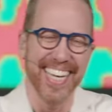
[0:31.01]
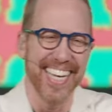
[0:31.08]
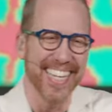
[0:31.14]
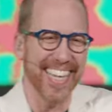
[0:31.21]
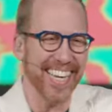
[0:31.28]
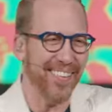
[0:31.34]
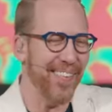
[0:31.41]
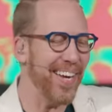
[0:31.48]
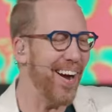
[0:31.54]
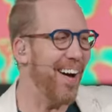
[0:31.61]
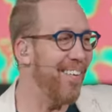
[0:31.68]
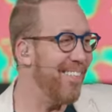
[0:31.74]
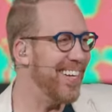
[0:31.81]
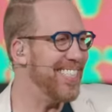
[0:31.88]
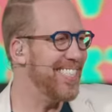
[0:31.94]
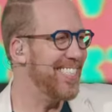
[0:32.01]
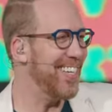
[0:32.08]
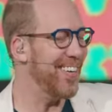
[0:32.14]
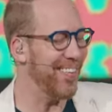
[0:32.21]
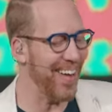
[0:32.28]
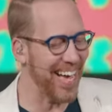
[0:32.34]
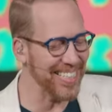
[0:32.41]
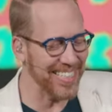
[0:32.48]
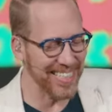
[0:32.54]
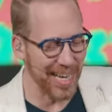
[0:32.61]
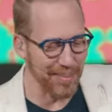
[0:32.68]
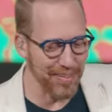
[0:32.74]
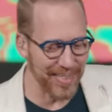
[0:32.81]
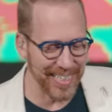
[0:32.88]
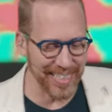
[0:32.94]
Like we always do at
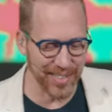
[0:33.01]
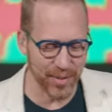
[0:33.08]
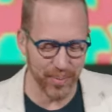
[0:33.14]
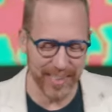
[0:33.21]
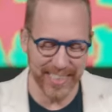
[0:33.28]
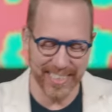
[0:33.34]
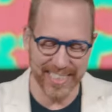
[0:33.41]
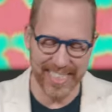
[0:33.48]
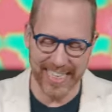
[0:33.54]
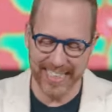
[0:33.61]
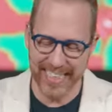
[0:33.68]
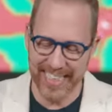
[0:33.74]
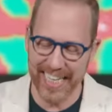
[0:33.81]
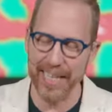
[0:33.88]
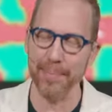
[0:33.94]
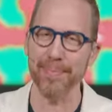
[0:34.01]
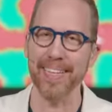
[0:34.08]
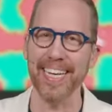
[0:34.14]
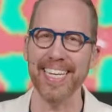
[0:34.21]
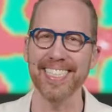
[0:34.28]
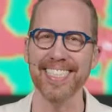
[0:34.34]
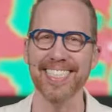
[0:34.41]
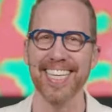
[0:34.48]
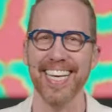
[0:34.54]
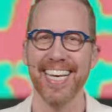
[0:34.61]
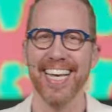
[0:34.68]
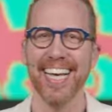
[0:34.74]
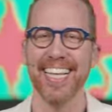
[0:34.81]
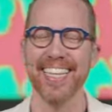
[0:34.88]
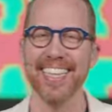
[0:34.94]
Substance, we just like to keep things
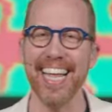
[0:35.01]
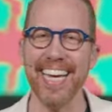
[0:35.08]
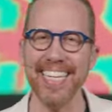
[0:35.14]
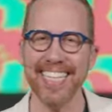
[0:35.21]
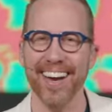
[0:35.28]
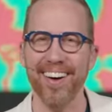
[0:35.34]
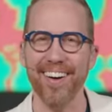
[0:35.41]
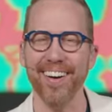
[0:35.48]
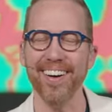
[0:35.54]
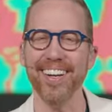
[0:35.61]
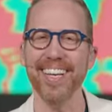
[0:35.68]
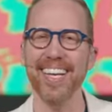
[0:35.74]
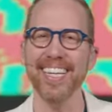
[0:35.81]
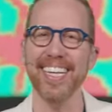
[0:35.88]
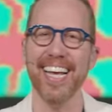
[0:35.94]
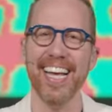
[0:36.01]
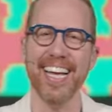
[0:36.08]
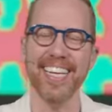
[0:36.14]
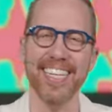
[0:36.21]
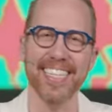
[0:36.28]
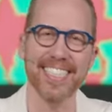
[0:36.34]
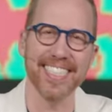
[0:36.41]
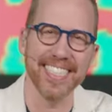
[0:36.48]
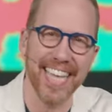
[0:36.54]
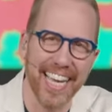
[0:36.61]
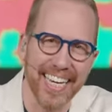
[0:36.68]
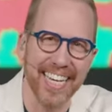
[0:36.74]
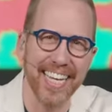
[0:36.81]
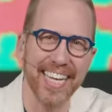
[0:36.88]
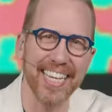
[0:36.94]
lighthearted and
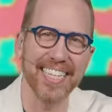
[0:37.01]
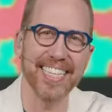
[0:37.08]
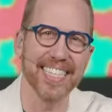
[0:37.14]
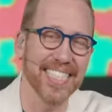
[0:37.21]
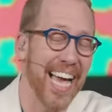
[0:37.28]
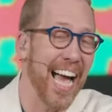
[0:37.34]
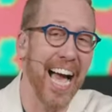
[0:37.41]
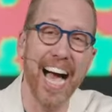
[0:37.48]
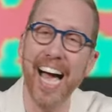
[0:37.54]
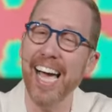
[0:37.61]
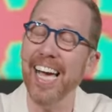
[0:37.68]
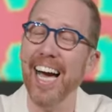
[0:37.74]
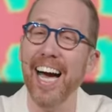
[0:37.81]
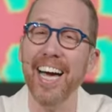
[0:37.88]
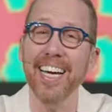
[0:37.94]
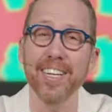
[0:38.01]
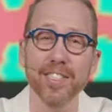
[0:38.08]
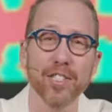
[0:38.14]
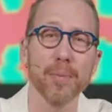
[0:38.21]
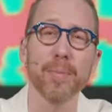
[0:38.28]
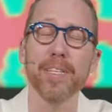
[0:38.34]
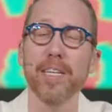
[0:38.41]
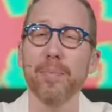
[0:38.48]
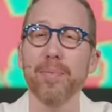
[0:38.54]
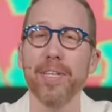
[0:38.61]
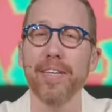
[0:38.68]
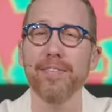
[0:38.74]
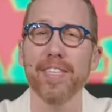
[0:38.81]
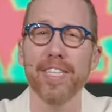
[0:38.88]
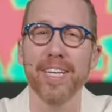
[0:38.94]
exciting because I, I, I, ultimately
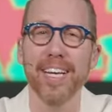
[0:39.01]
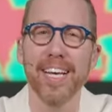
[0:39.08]
believe that